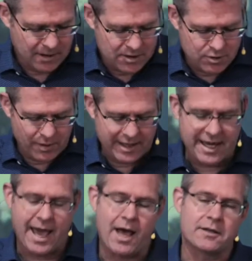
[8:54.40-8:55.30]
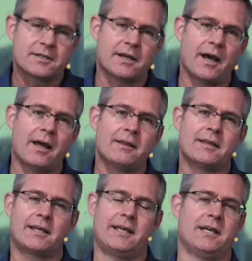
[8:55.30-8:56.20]
to encounter the
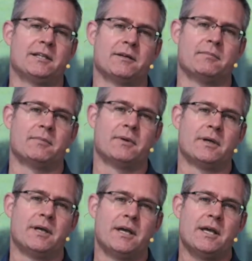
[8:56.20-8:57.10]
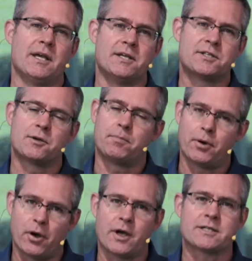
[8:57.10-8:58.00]
kingdom is to
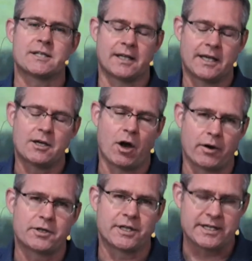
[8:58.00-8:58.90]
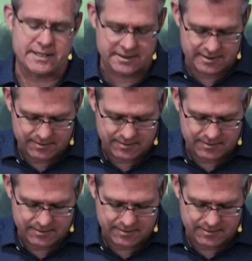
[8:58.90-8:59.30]
personally know Jesus.